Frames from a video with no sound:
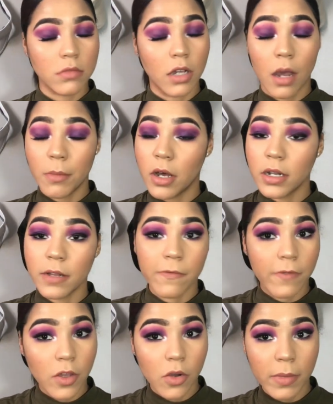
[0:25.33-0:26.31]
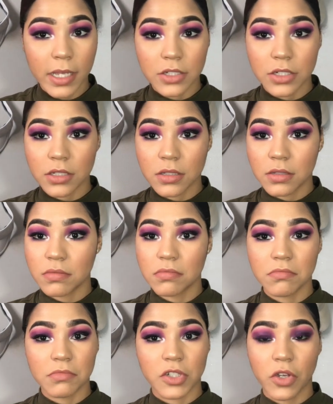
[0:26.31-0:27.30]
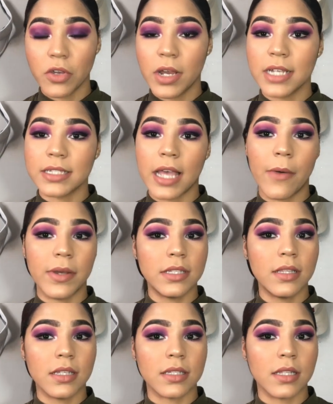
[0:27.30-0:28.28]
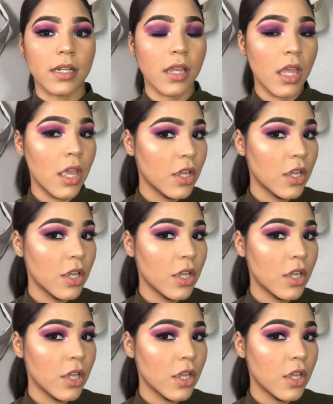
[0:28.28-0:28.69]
come on and film and just show you guys how I did this look.